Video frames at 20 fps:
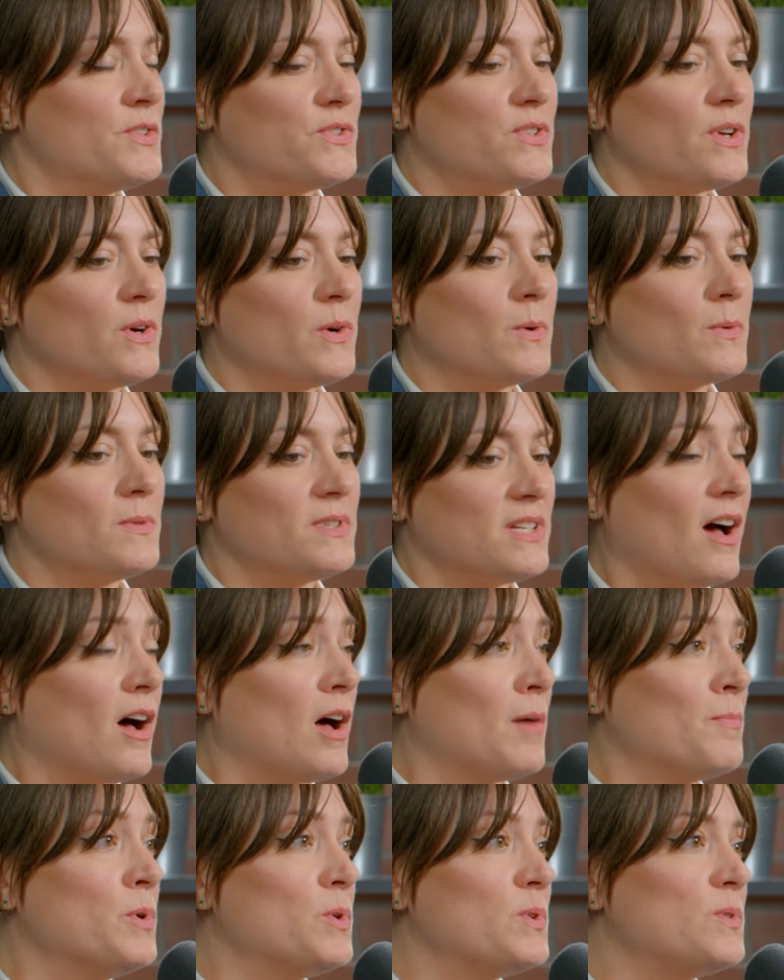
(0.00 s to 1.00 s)
So
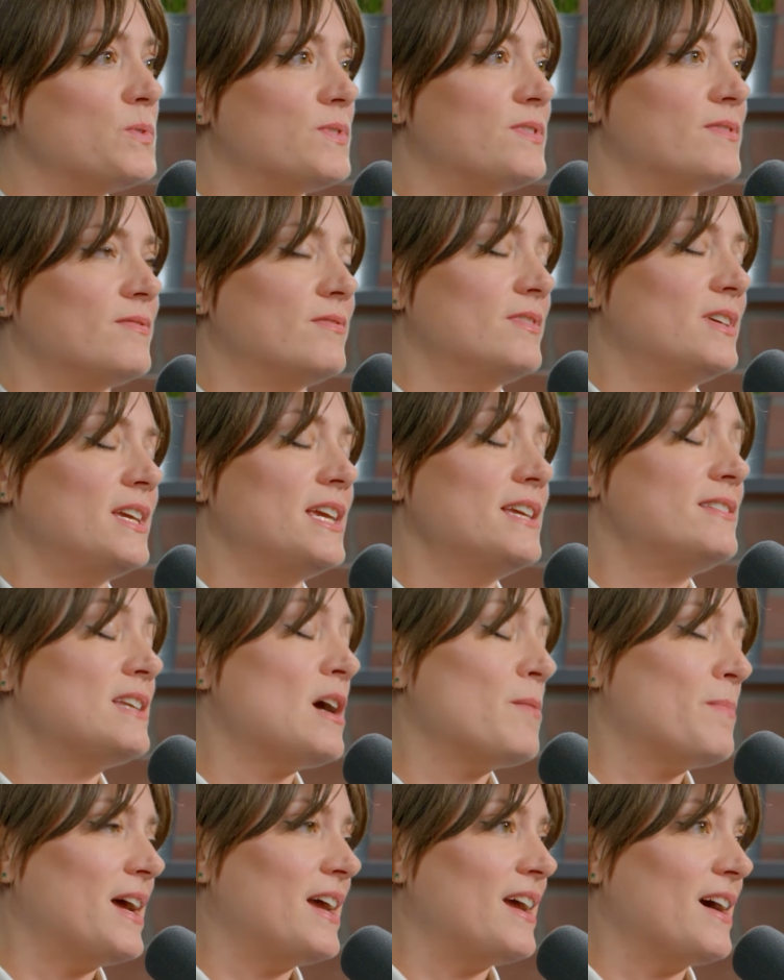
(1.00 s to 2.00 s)
Tom, he's
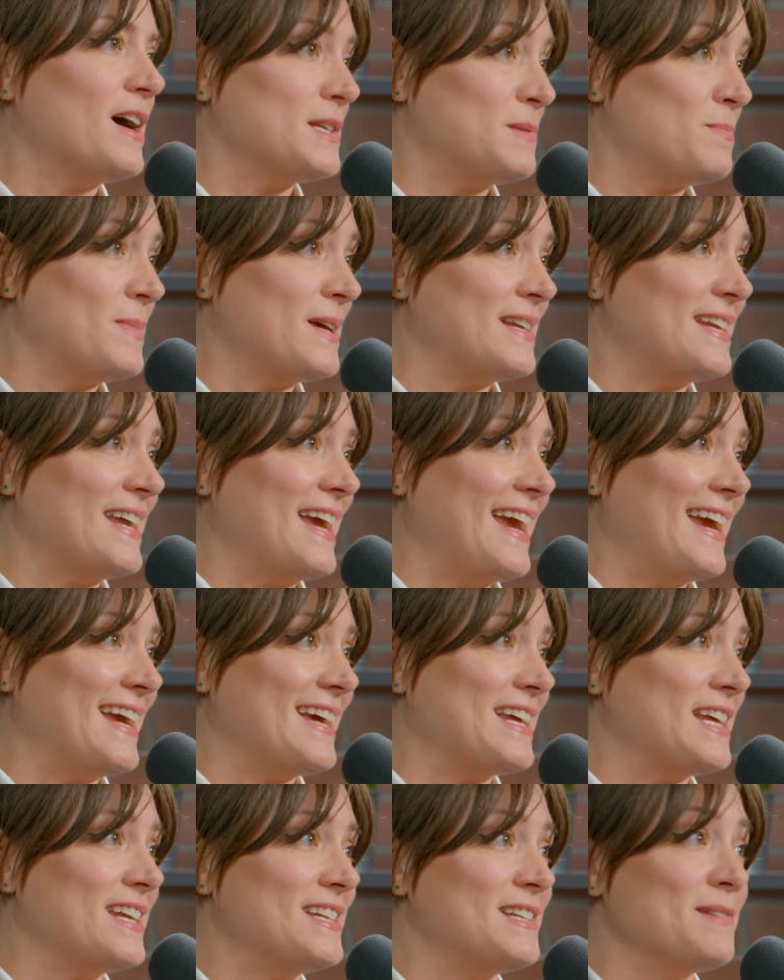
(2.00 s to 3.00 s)
now my husband
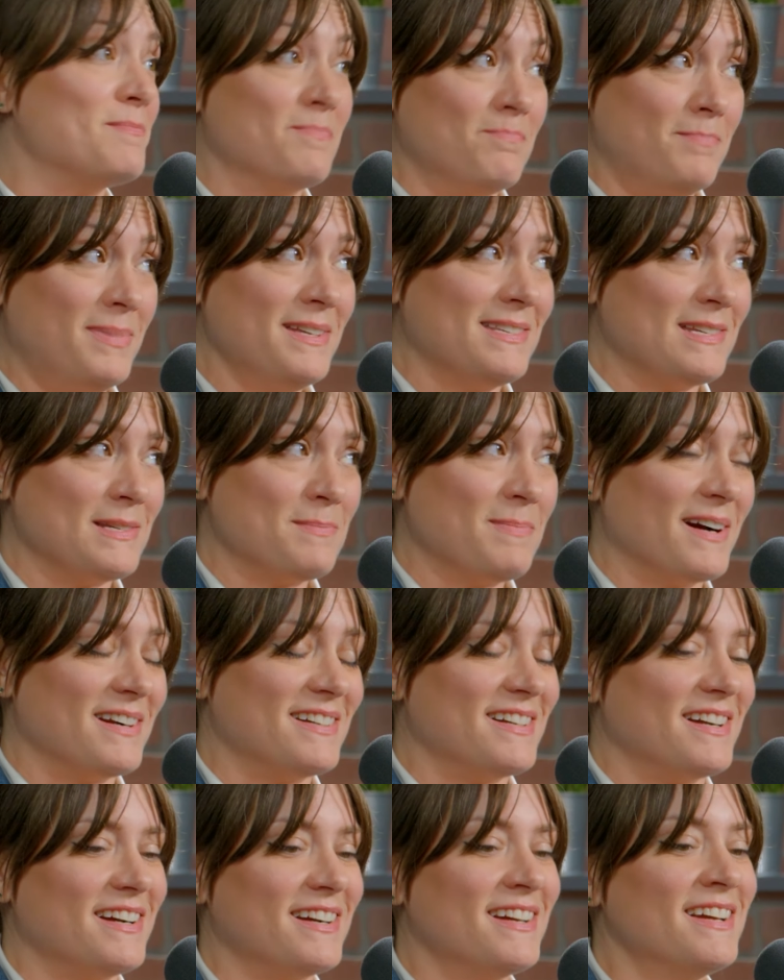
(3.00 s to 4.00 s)
and business
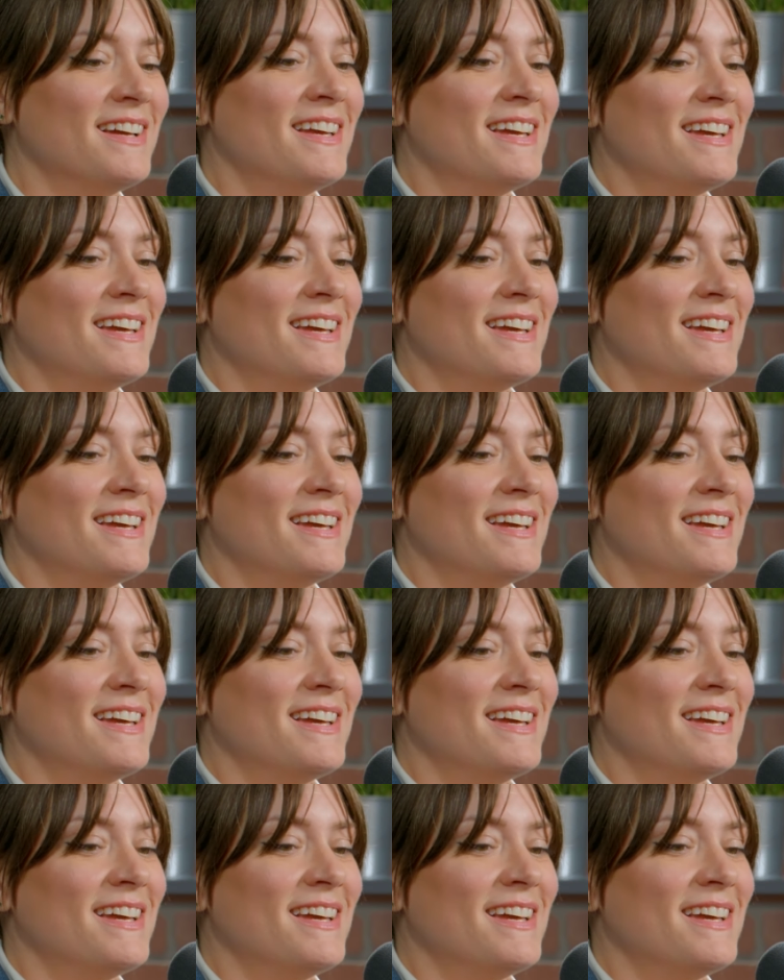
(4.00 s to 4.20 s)
partner.